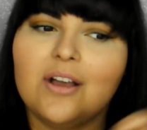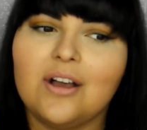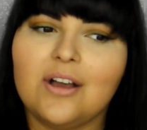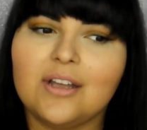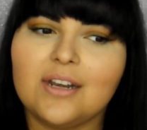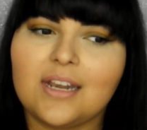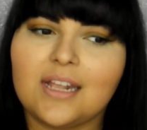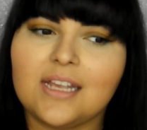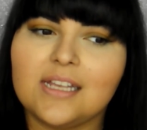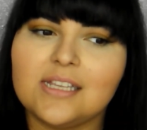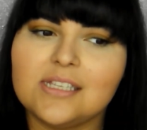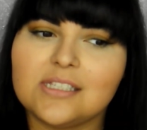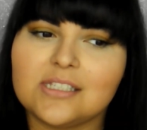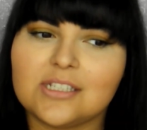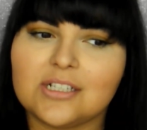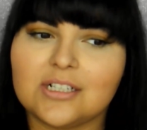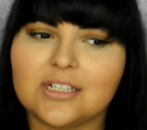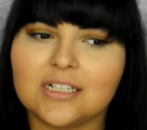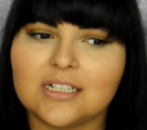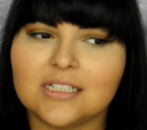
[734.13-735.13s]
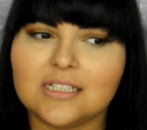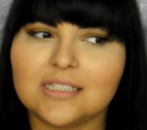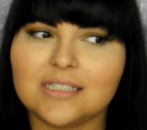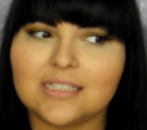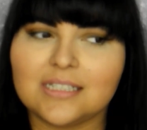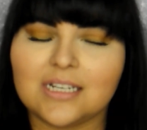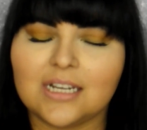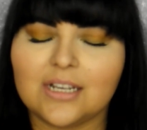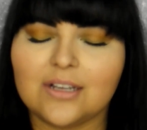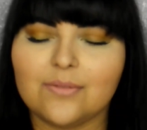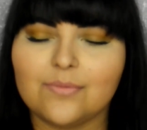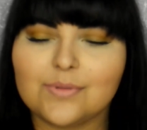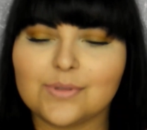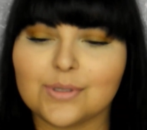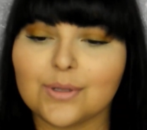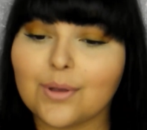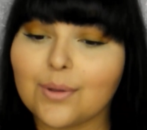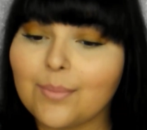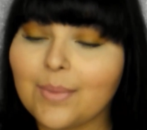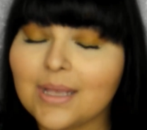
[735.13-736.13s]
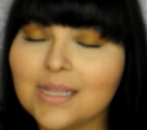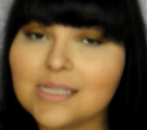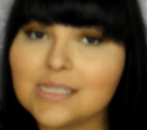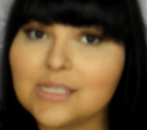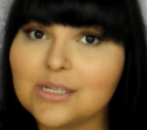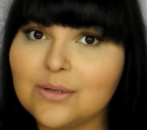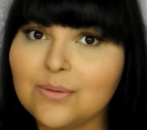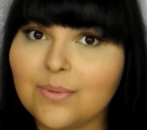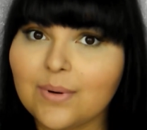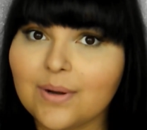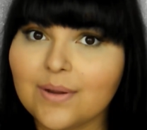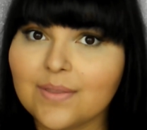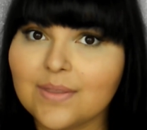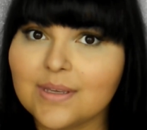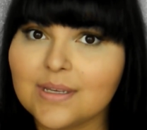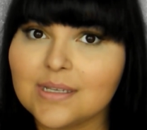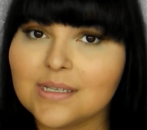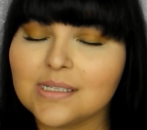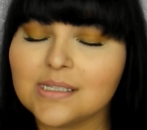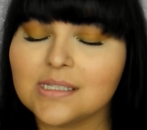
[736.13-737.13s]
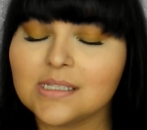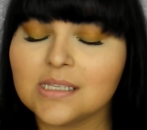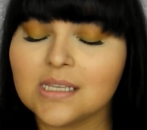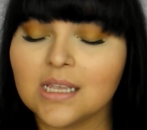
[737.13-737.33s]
on Easter and stuff. So I might still wear this